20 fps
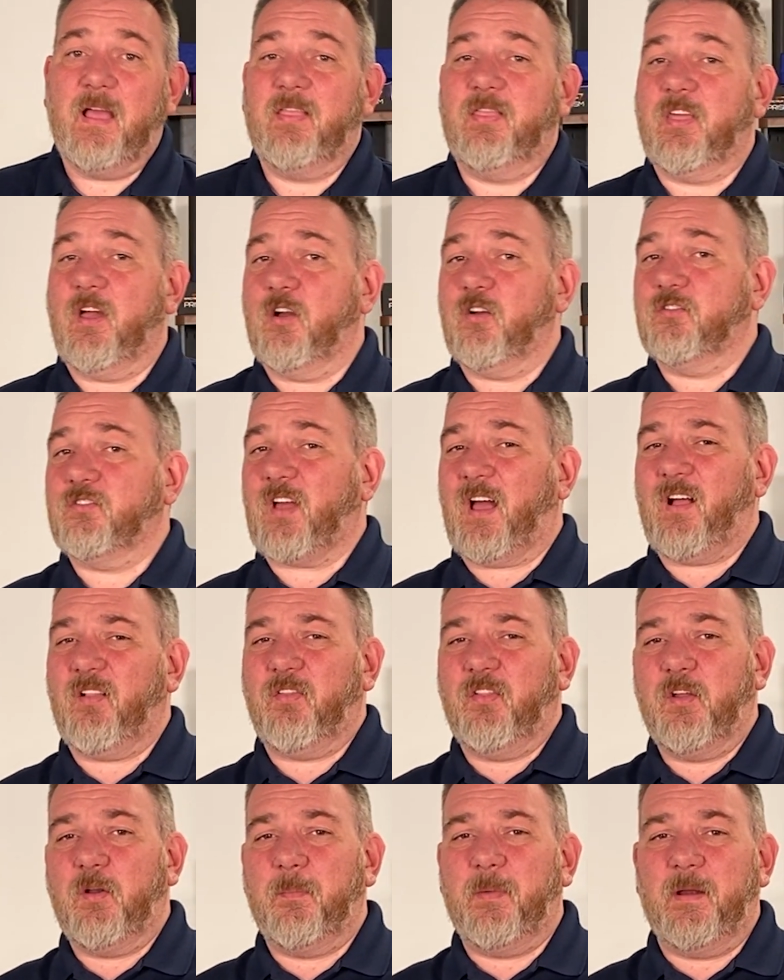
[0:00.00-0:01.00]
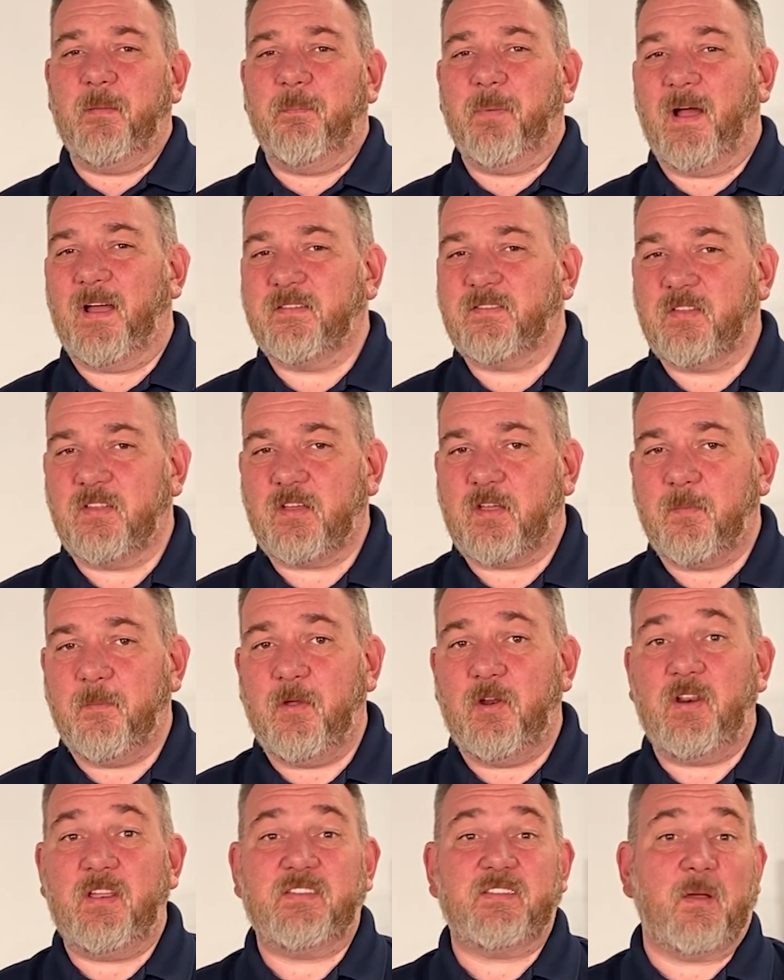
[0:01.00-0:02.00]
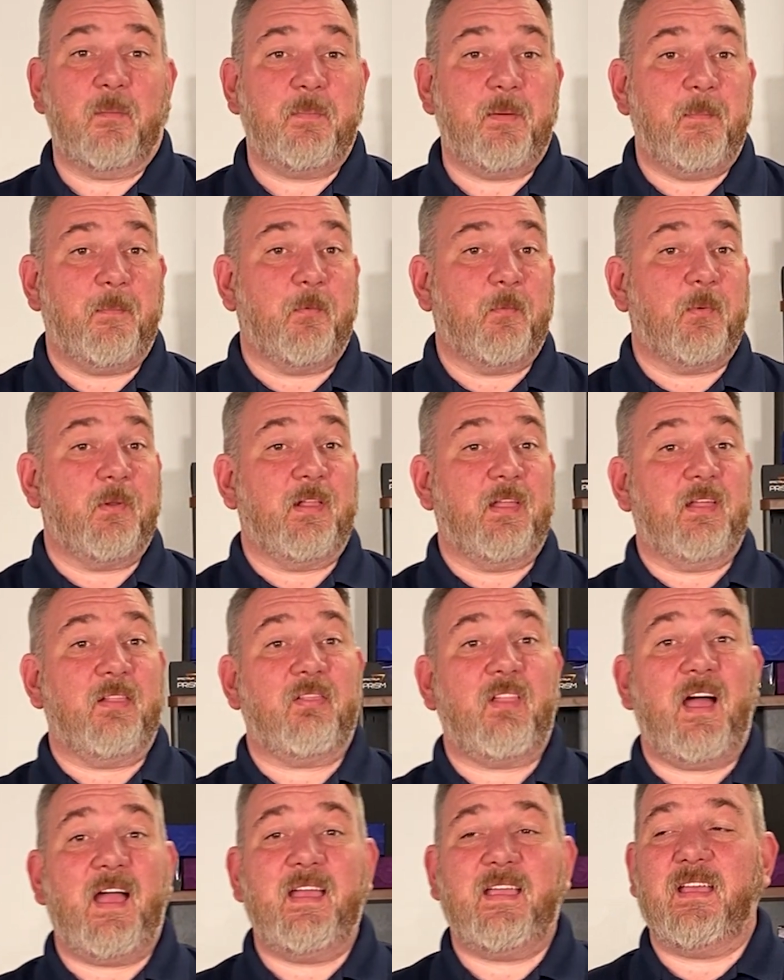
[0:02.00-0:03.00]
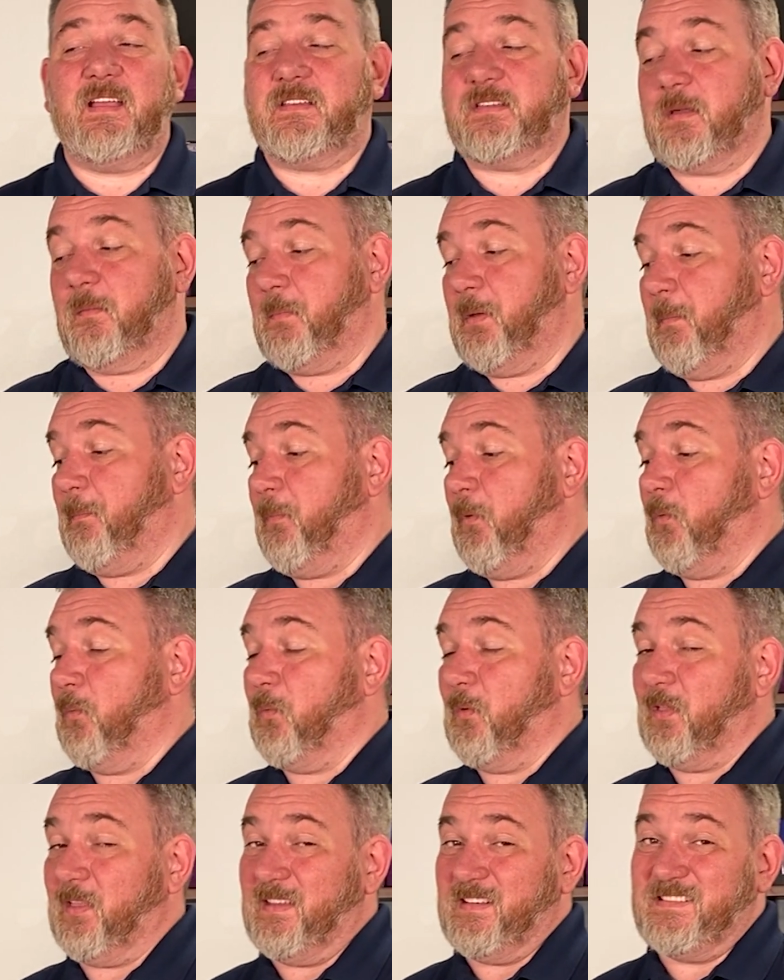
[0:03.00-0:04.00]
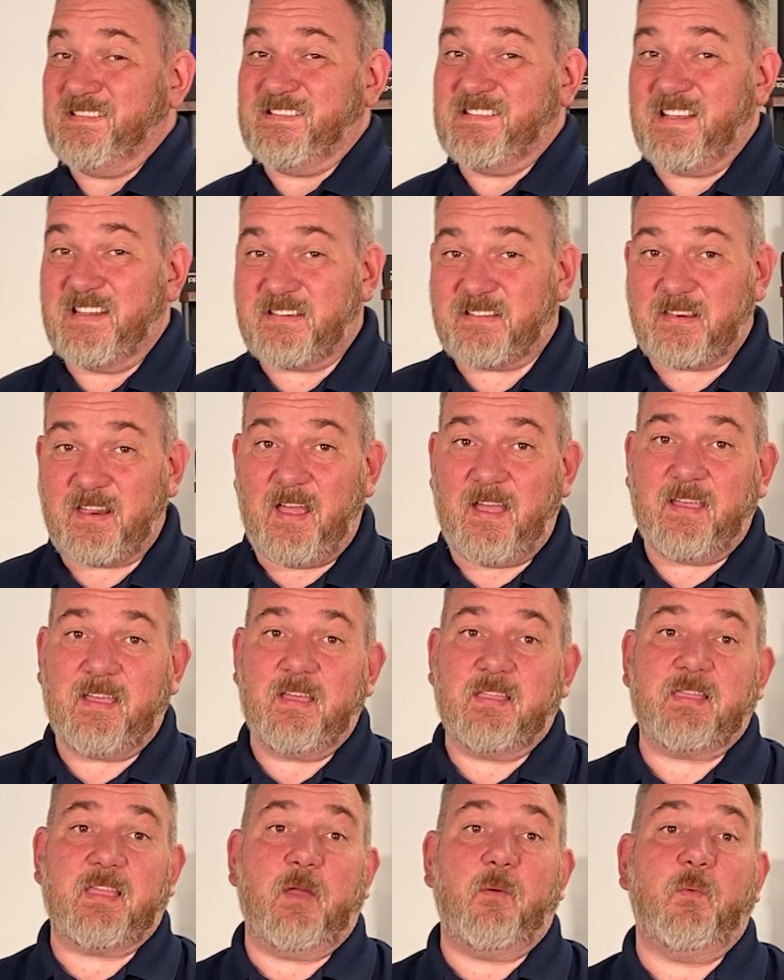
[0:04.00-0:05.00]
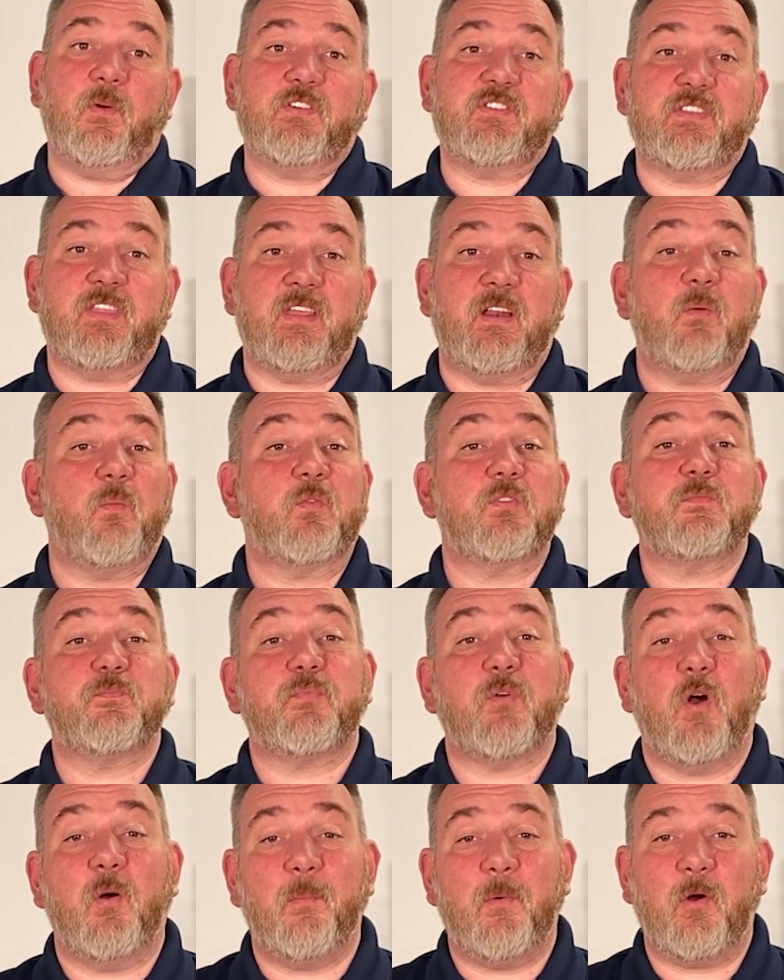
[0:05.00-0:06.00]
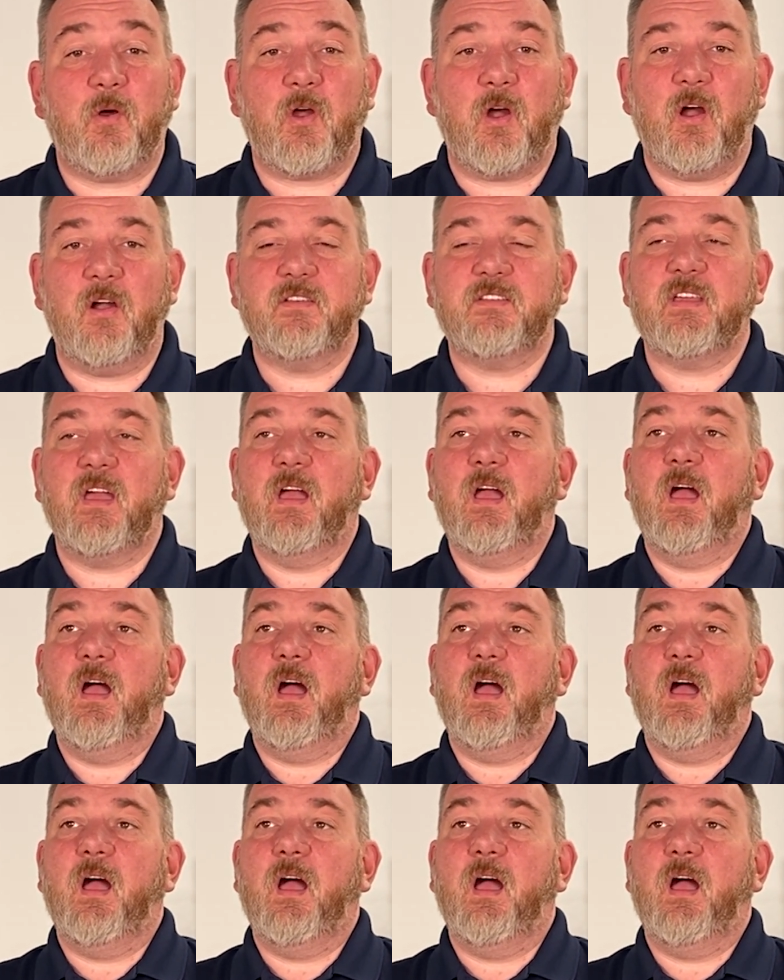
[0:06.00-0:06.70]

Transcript: There's a little bit of buzz in the community. Some people really like it. Some people really dislike it. They wish that it was promo cards.